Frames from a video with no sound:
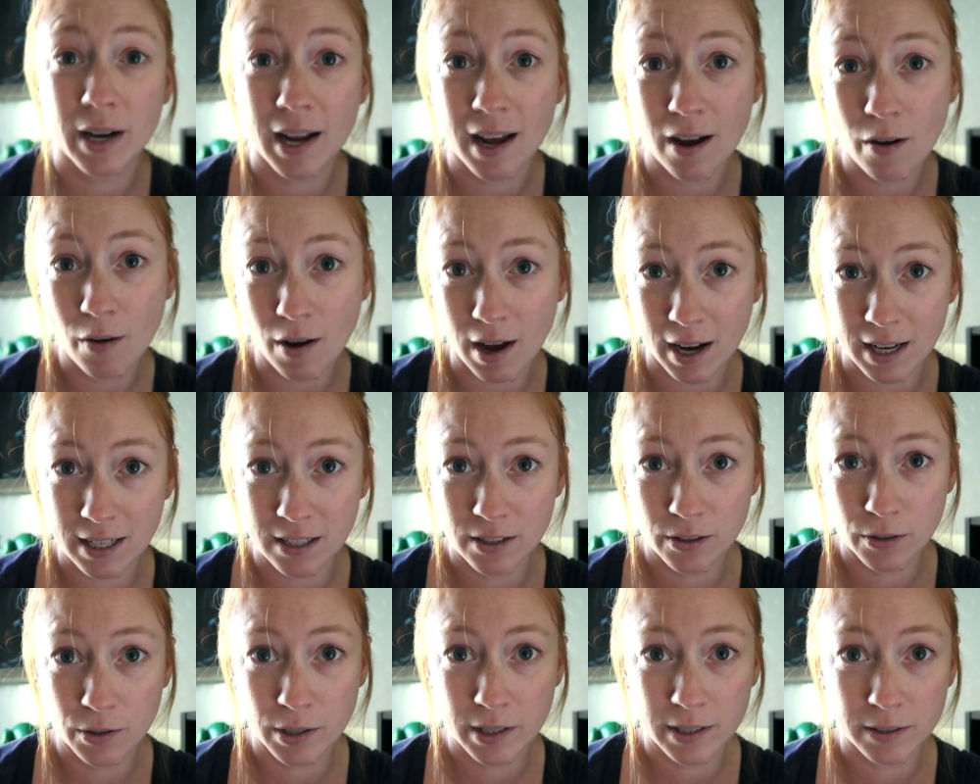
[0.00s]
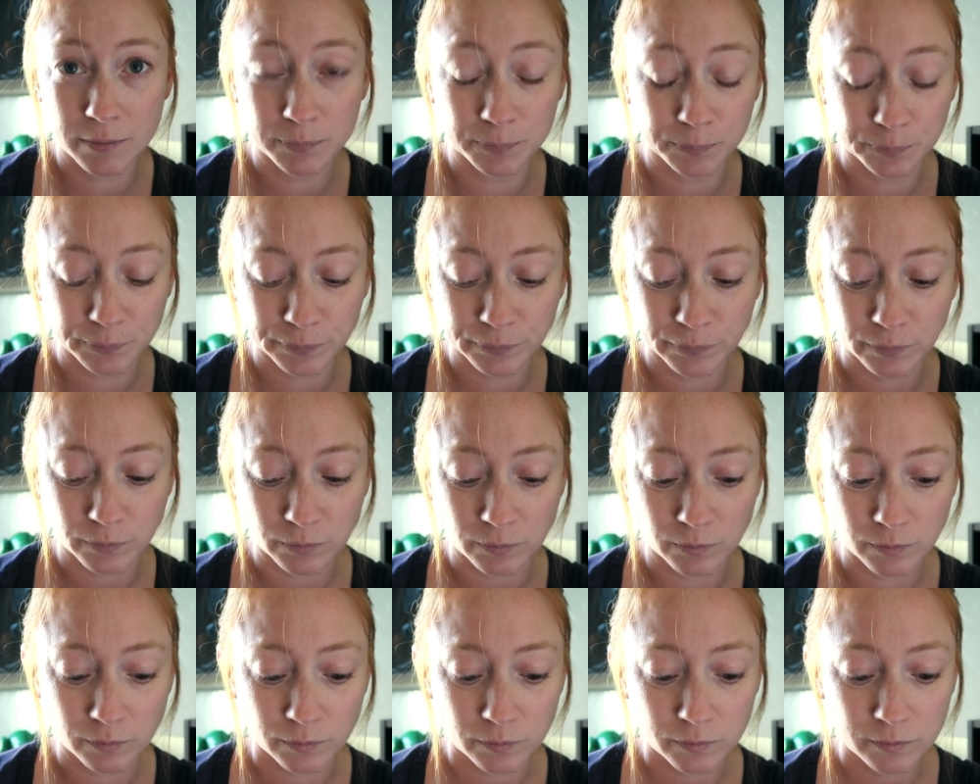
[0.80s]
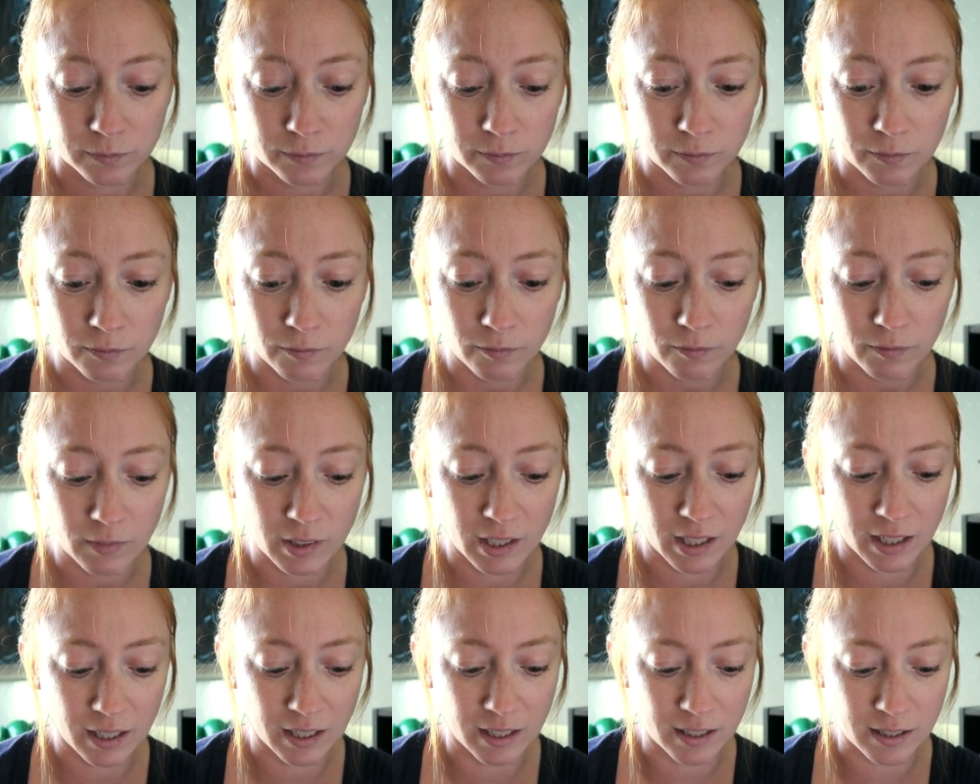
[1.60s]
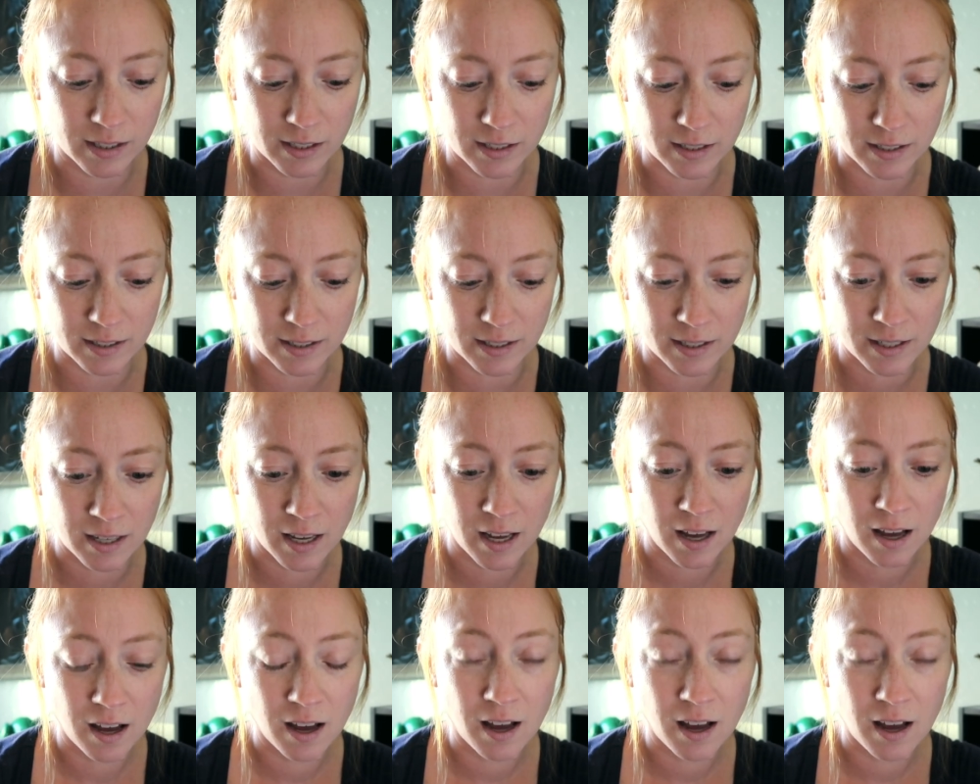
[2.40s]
But how I do it is